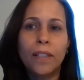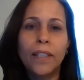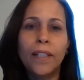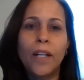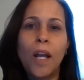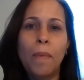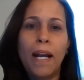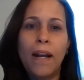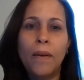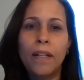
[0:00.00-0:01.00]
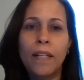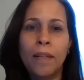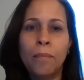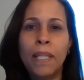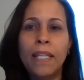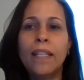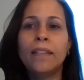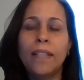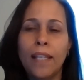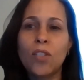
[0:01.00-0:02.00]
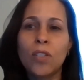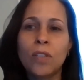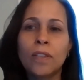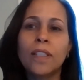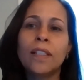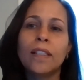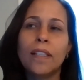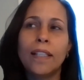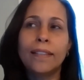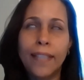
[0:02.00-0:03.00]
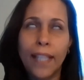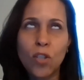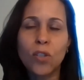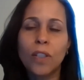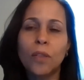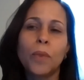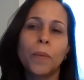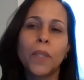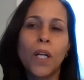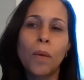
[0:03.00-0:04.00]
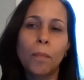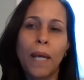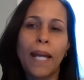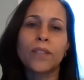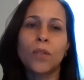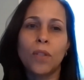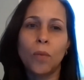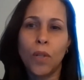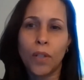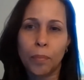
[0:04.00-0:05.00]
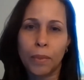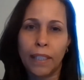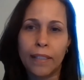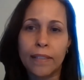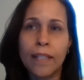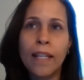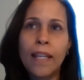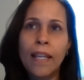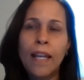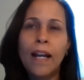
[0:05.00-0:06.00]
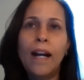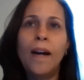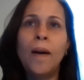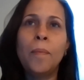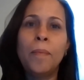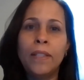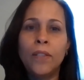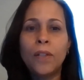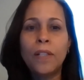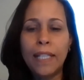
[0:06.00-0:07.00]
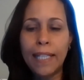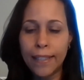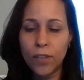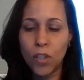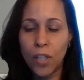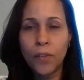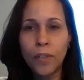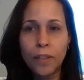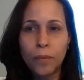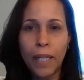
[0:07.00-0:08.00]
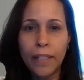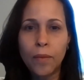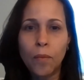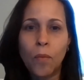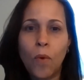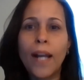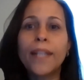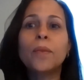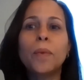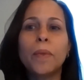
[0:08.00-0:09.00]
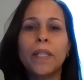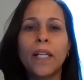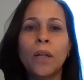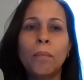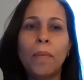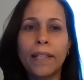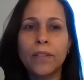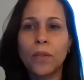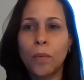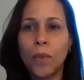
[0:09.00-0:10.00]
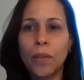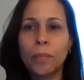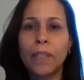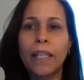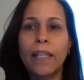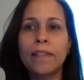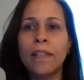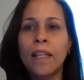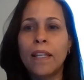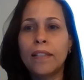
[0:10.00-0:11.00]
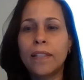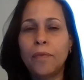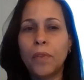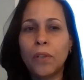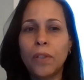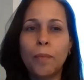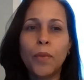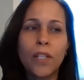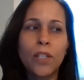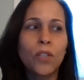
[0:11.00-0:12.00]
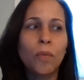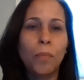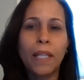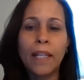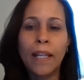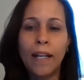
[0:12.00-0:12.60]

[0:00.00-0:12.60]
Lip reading: clear about being intentional when we come back to the workplace. Not only in general, right? Why do we want to come back to the workplace? Is it for collaboration? But